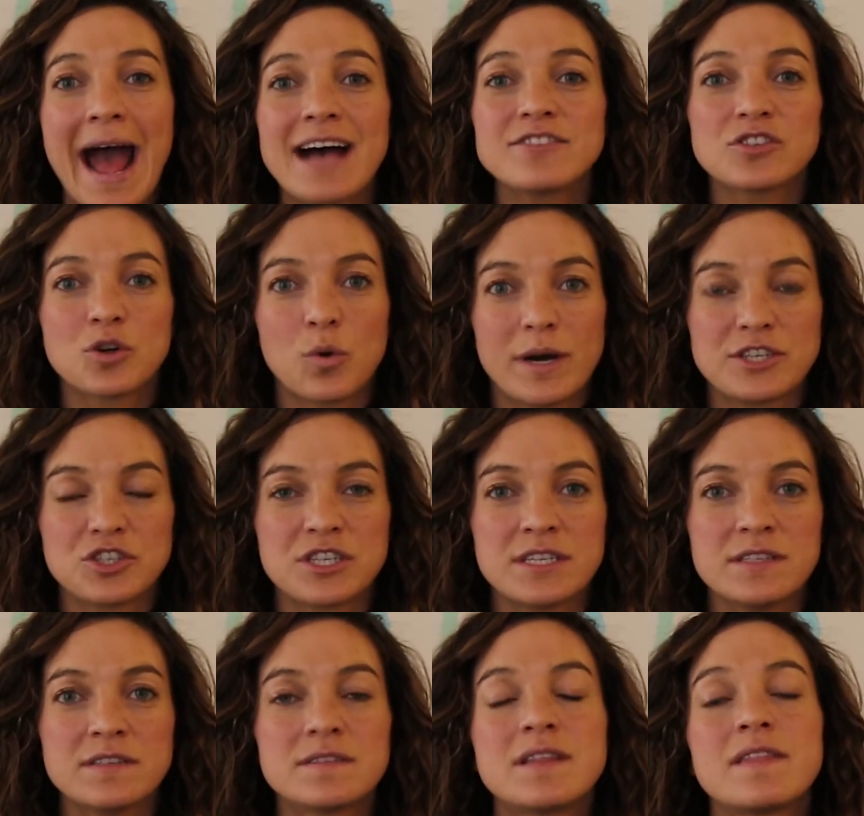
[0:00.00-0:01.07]
asked
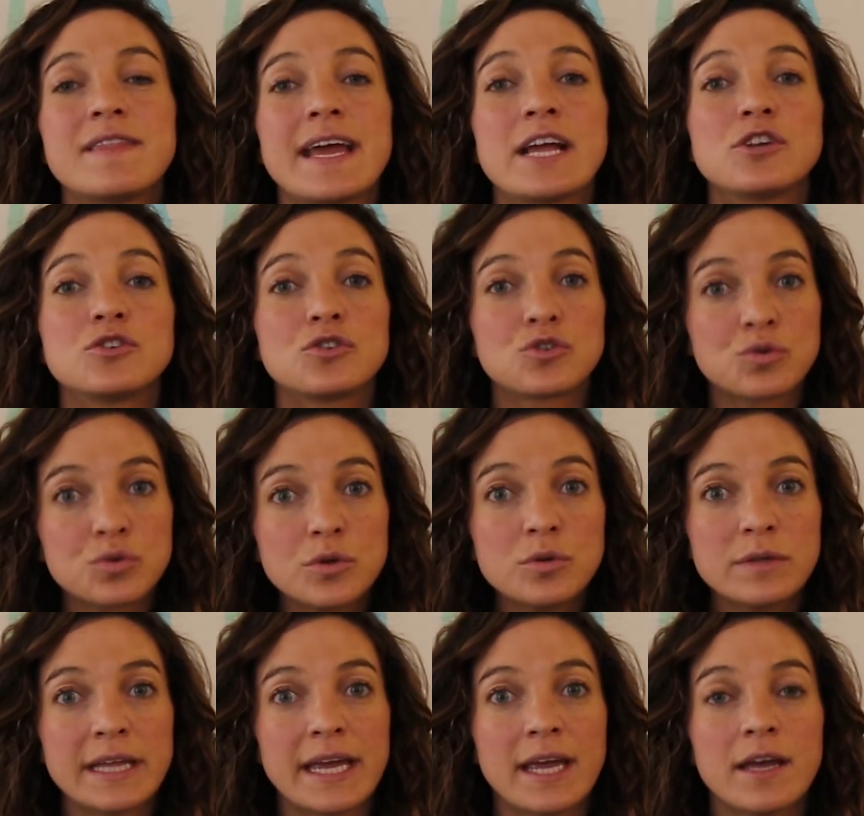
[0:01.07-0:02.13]
questions that they
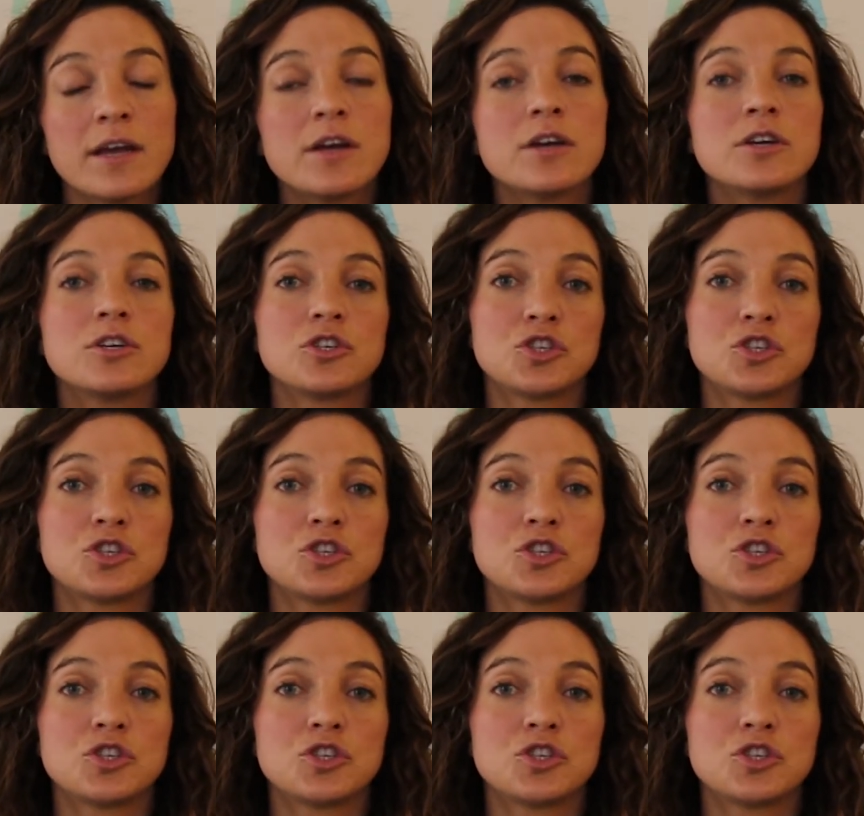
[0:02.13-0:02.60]
truly